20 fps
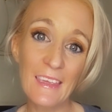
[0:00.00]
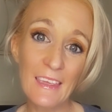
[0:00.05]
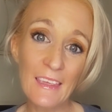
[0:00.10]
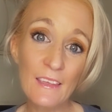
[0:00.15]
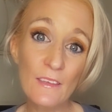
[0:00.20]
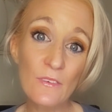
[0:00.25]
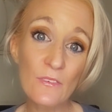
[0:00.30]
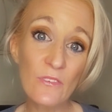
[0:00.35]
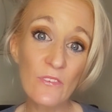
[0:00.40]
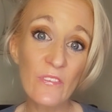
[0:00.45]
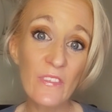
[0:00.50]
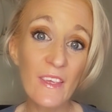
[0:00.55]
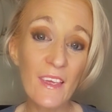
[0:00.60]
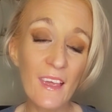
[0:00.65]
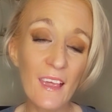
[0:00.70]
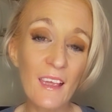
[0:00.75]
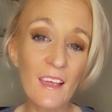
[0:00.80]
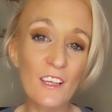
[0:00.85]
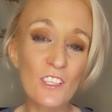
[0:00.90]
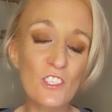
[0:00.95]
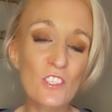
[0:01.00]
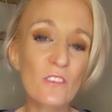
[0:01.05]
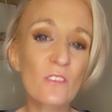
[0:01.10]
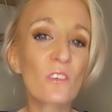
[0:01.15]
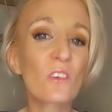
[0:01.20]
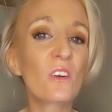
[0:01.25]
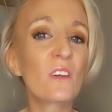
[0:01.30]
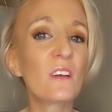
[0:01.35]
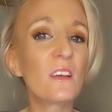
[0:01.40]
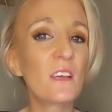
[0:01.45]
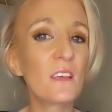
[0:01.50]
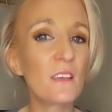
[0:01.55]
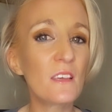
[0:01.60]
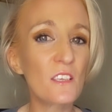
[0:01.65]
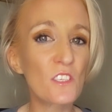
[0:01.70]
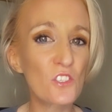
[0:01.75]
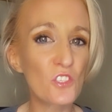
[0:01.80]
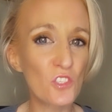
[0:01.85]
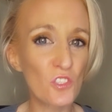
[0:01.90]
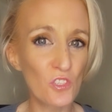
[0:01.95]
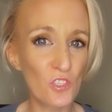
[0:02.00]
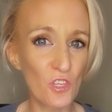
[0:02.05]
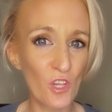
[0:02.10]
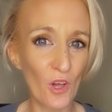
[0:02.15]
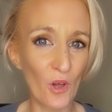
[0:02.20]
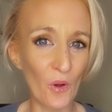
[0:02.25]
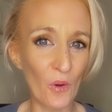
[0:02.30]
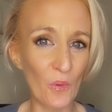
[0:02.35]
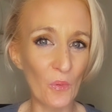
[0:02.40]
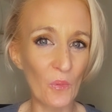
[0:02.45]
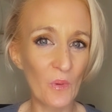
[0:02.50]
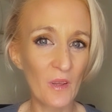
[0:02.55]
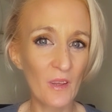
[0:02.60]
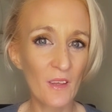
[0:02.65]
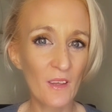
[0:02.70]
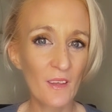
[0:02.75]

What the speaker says: If the answer is no,